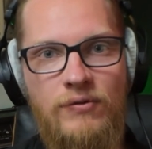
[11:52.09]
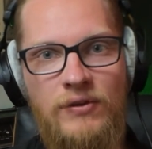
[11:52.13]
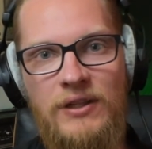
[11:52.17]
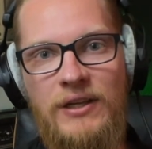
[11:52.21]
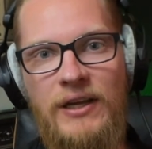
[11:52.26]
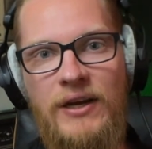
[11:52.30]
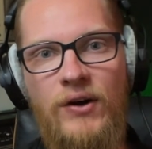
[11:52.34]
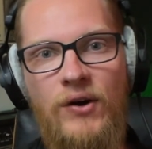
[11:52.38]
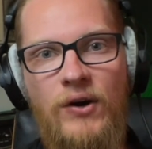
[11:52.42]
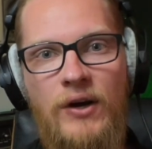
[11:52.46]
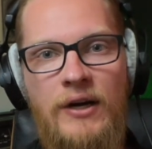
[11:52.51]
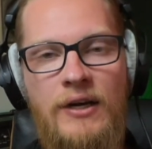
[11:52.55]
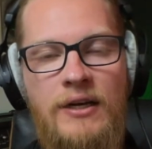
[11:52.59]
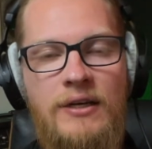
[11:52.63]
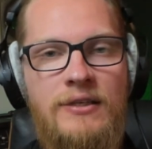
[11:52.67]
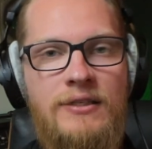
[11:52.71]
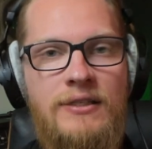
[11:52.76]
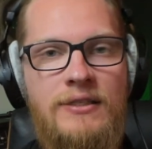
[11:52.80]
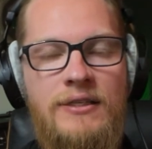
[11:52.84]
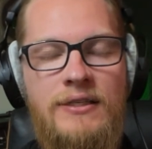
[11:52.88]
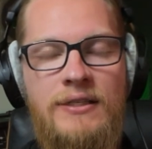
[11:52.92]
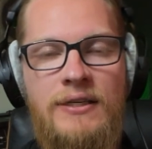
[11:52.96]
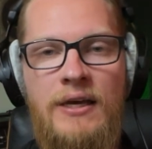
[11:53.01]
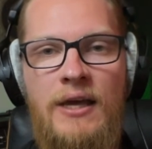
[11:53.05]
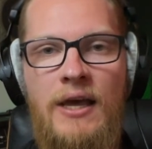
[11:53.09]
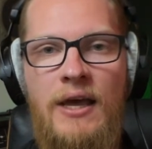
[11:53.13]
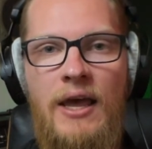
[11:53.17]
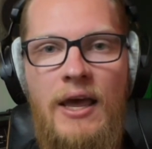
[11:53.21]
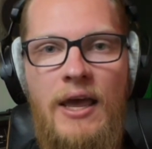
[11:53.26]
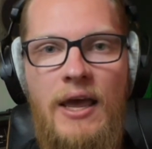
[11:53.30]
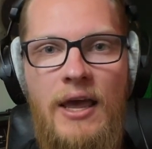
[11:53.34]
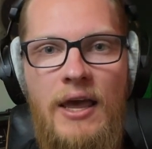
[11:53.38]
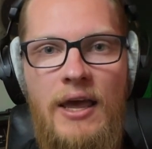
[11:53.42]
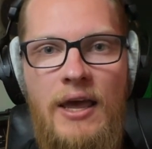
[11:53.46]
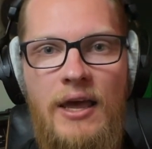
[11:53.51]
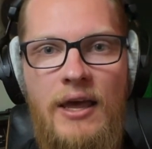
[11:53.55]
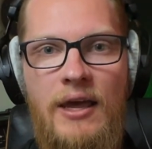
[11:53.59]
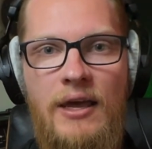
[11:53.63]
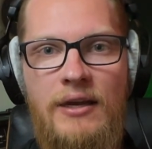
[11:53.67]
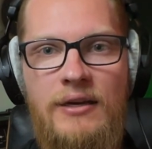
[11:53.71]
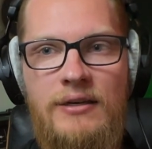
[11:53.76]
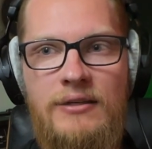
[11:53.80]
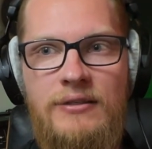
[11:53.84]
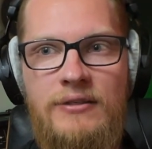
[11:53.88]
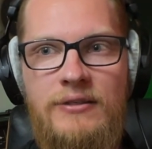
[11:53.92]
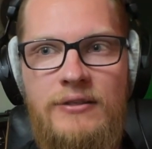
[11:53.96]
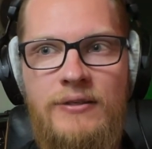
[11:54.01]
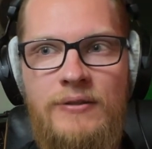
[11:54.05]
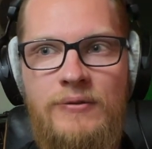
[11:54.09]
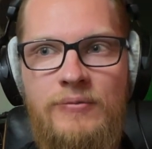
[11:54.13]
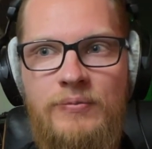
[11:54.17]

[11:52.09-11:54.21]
lyrics and